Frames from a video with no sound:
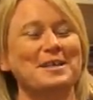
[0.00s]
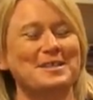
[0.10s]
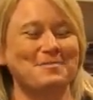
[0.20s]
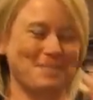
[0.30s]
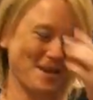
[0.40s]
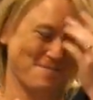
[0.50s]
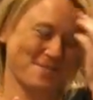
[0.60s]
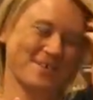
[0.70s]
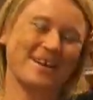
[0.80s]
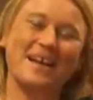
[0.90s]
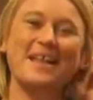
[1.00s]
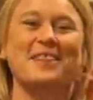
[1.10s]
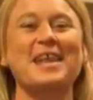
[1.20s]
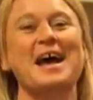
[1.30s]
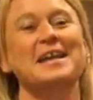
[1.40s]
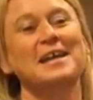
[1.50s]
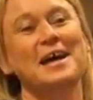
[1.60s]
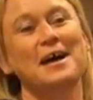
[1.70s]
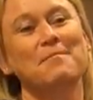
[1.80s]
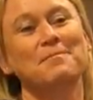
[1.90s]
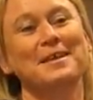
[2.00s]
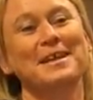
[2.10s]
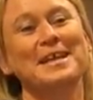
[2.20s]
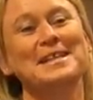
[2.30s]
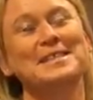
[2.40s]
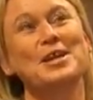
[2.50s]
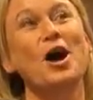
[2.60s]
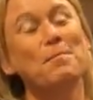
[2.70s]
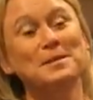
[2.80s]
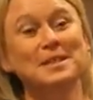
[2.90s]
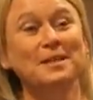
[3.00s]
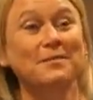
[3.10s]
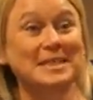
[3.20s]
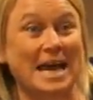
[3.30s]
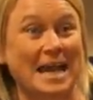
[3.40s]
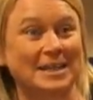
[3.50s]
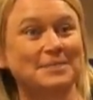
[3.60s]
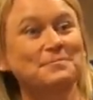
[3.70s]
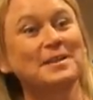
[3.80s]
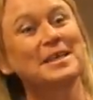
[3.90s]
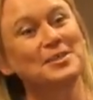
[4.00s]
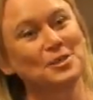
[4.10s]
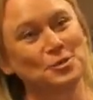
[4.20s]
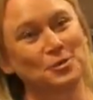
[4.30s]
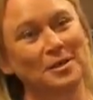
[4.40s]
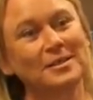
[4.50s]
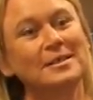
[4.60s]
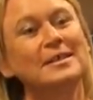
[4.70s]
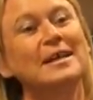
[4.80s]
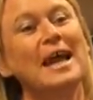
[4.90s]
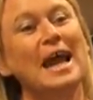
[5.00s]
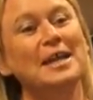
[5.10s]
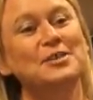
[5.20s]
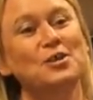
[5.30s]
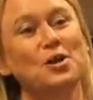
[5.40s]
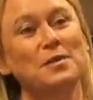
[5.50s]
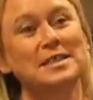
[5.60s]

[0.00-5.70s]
piece of paper that um, is the opposite of a tattle it's a tootle. And so it